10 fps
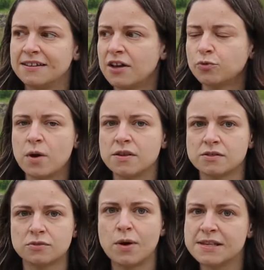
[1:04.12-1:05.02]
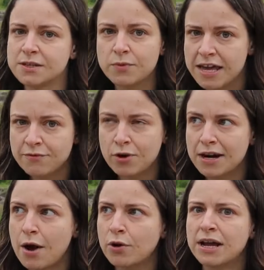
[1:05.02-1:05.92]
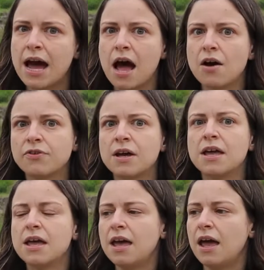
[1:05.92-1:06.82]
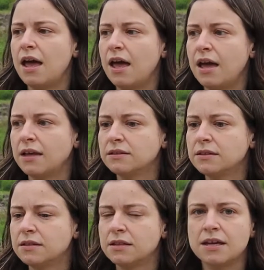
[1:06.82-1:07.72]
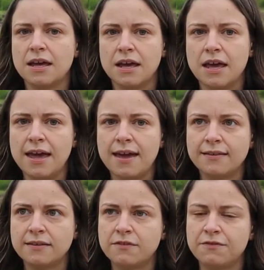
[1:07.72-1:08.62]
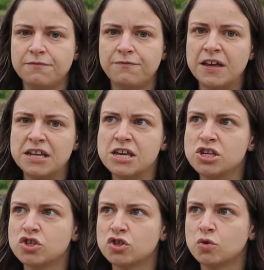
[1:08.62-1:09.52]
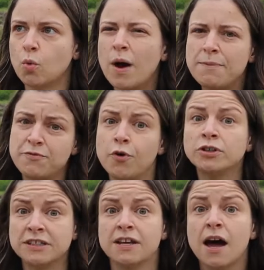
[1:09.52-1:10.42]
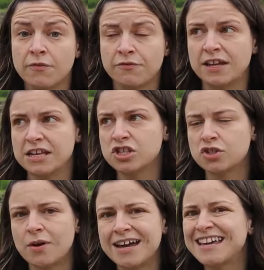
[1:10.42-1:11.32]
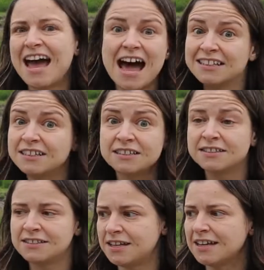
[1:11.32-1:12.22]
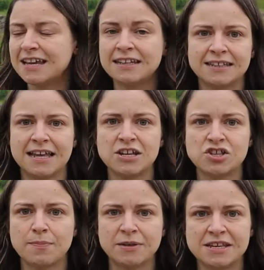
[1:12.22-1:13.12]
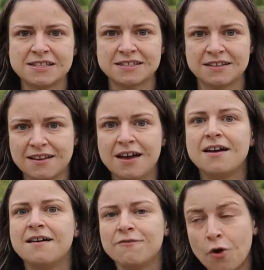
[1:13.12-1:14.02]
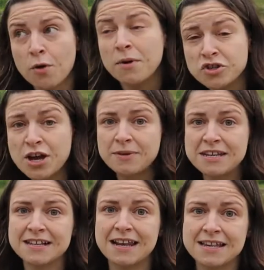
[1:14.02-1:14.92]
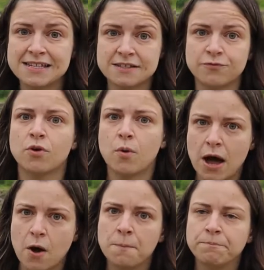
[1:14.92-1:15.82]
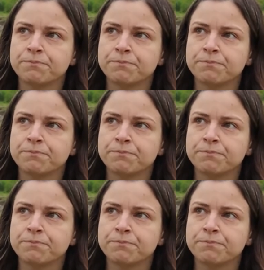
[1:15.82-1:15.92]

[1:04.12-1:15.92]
that was once a week for an hour and a half, and it finished way before the term finished, so I hadn't attended any formal Japanese classes for a while.